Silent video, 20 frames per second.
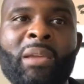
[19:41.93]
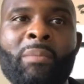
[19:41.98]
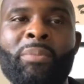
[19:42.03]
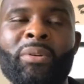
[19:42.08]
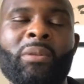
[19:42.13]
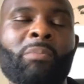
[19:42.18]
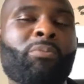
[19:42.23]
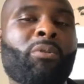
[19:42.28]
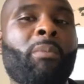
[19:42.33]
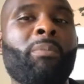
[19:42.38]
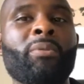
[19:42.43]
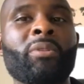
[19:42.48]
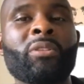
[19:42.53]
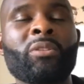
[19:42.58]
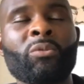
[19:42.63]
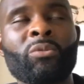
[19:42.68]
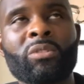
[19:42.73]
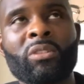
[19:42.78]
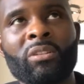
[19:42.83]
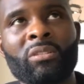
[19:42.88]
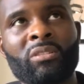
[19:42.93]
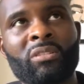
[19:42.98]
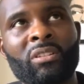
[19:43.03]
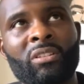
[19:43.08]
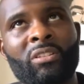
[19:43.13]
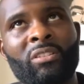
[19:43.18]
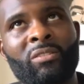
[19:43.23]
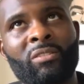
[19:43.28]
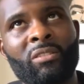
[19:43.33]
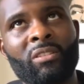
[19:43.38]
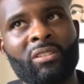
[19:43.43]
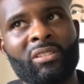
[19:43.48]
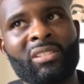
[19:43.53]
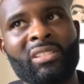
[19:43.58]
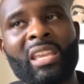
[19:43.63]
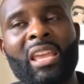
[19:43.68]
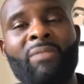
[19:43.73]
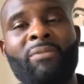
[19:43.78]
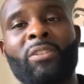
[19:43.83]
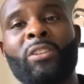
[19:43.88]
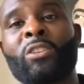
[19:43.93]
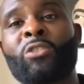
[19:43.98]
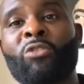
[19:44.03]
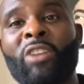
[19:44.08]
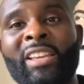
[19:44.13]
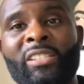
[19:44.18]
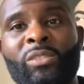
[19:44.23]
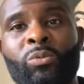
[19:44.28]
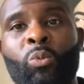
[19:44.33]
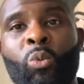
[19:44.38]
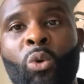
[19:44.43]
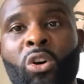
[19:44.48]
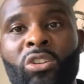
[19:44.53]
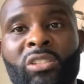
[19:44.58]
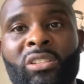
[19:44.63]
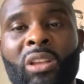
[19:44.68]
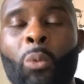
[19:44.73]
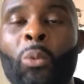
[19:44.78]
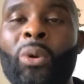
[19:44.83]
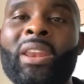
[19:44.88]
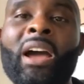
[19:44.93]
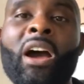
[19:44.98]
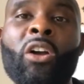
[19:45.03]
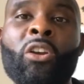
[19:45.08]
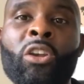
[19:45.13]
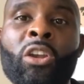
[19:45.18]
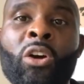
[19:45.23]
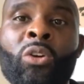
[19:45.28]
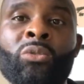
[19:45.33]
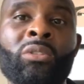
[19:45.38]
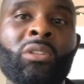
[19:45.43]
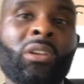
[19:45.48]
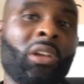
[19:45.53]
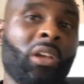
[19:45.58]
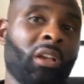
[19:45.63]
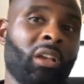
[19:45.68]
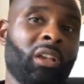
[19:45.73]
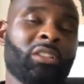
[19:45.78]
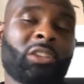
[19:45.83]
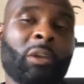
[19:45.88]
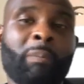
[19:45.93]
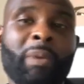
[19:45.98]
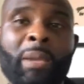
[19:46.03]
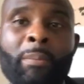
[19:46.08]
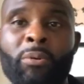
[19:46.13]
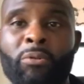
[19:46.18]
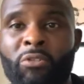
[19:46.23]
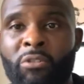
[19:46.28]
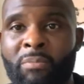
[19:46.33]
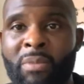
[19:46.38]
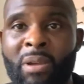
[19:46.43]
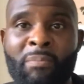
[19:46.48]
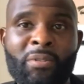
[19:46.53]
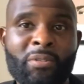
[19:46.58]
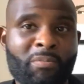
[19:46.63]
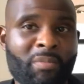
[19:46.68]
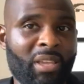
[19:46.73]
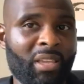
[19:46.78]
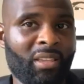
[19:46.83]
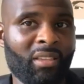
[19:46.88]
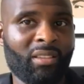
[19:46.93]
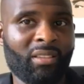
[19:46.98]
But the problem, the saving grace was I went out on loan. So people remembered me